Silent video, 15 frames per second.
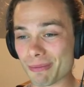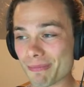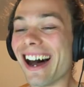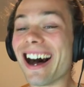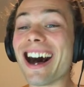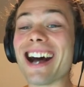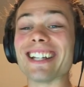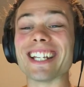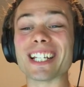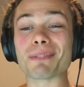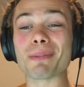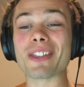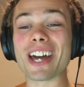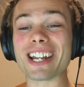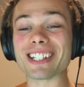Ah, yes,
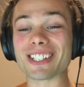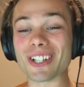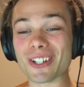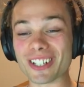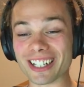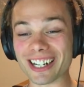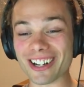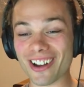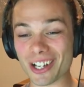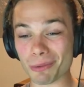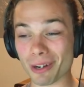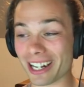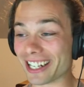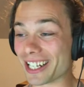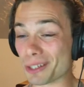but that is certainly a nice
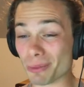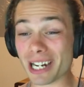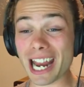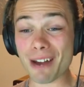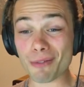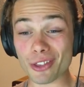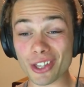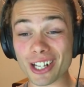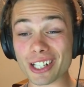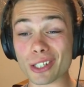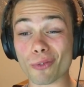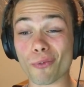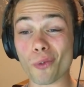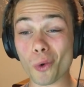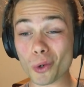one. I guess when everything is
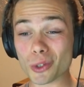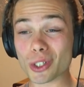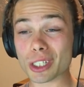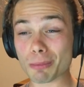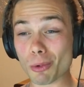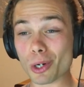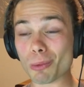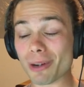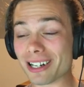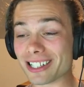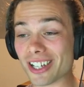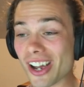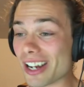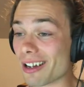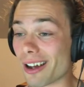forced to spawn on one
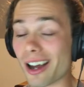side,